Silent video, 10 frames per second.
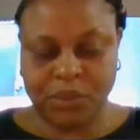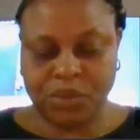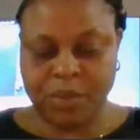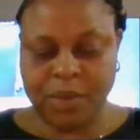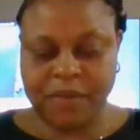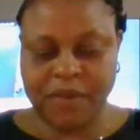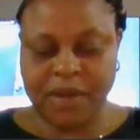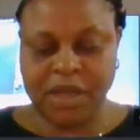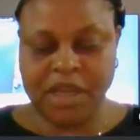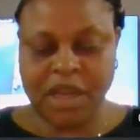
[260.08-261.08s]
to
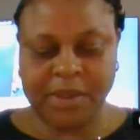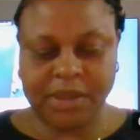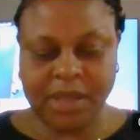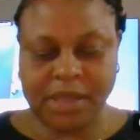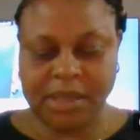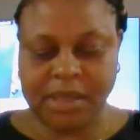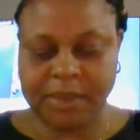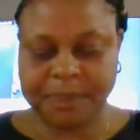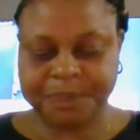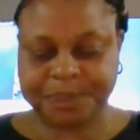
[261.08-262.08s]
benefit their
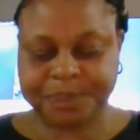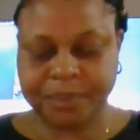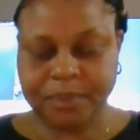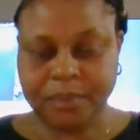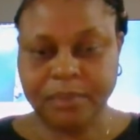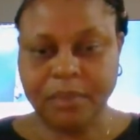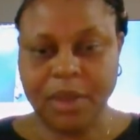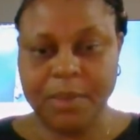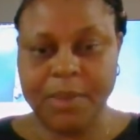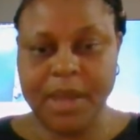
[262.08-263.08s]
patients.
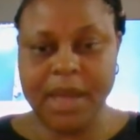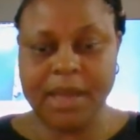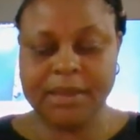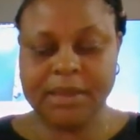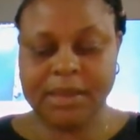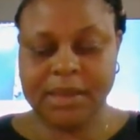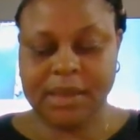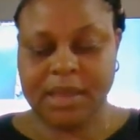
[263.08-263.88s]
Payers.